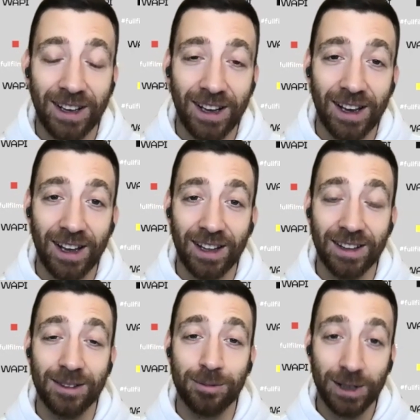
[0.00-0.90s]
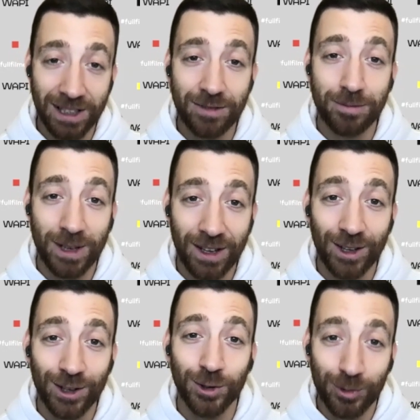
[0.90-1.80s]
and believe
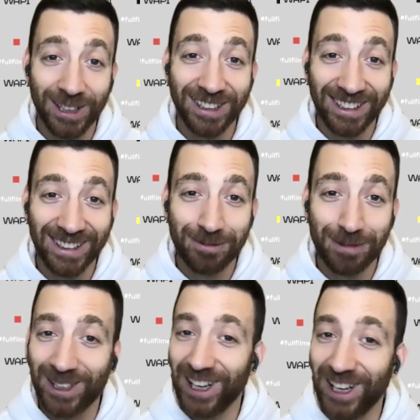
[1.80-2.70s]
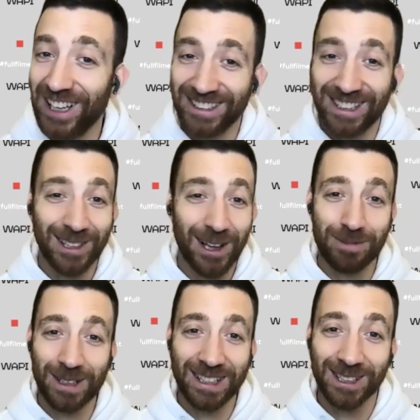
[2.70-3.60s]
me, you want it, because the
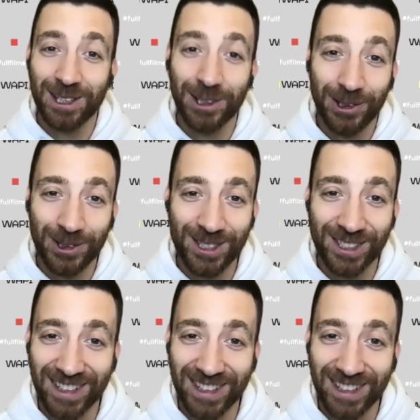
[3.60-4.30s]
topic is huge.